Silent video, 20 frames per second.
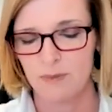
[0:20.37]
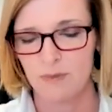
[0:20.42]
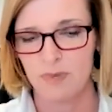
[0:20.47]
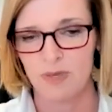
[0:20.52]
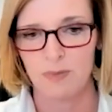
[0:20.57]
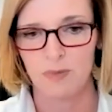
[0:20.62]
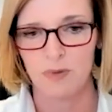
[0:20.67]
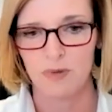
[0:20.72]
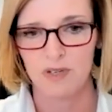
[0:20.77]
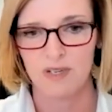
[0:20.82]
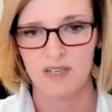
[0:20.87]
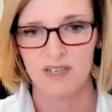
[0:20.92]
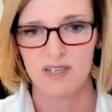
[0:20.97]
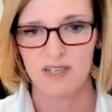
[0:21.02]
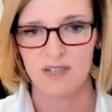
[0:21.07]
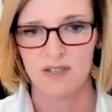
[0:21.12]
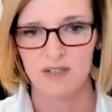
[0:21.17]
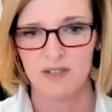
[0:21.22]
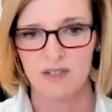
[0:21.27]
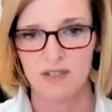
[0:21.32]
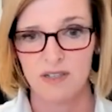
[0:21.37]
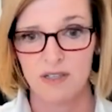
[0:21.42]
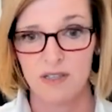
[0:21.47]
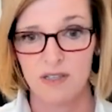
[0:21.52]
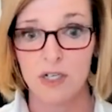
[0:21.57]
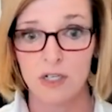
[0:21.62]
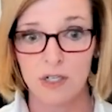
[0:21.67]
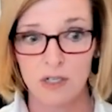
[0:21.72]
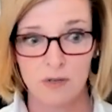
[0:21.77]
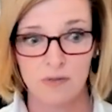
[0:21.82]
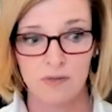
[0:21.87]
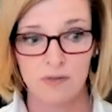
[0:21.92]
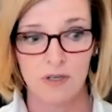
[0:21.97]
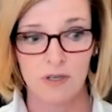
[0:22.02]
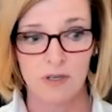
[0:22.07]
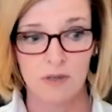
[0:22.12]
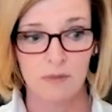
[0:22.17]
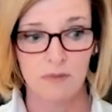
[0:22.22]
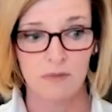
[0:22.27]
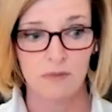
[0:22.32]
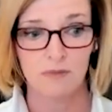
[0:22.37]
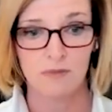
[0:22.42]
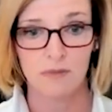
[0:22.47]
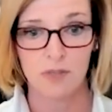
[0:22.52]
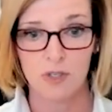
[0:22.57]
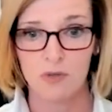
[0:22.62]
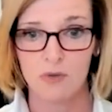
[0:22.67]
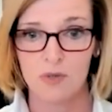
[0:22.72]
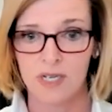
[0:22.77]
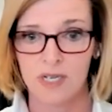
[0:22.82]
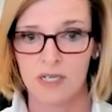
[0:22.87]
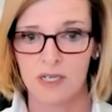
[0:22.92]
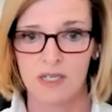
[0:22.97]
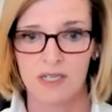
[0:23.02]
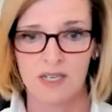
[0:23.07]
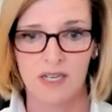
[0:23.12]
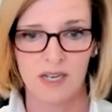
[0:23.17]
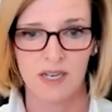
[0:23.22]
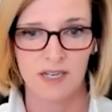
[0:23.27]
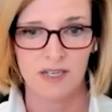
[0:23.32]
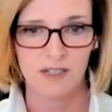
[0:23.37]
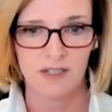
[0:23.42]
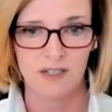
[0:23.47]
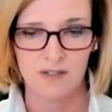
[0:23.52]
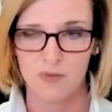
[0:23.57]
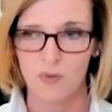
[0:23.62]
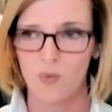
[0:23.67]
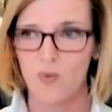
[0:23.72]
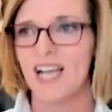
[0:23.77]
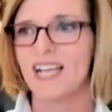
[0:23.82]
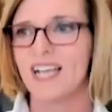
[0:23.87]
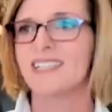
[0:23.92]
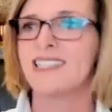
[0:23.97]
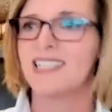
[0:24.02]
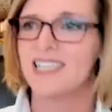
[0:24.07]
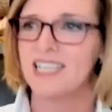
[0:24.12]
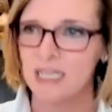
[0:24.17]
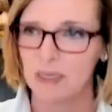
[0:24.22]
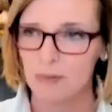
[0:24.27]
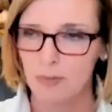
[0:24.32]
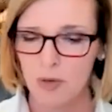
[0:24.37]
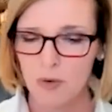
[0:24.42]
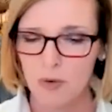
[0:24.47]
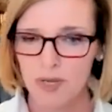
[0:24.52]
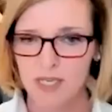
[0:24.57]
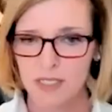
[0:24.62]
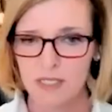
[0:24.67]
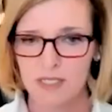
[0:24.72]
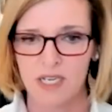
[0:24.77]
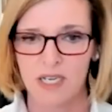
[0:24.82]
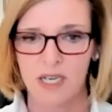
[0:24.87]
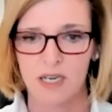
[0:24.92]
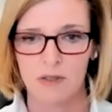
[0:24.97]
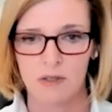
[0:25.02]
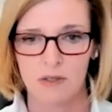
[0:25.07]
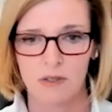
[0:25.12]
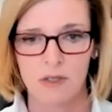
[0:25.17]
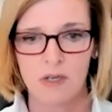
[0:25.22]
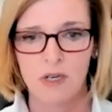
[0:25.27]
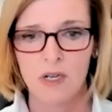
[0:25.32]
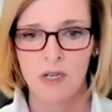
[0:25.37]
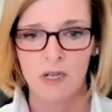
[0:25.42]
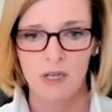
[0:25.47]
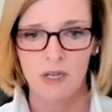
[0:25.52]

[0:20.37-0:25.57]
people can learn from you and I kind of waxing poetic together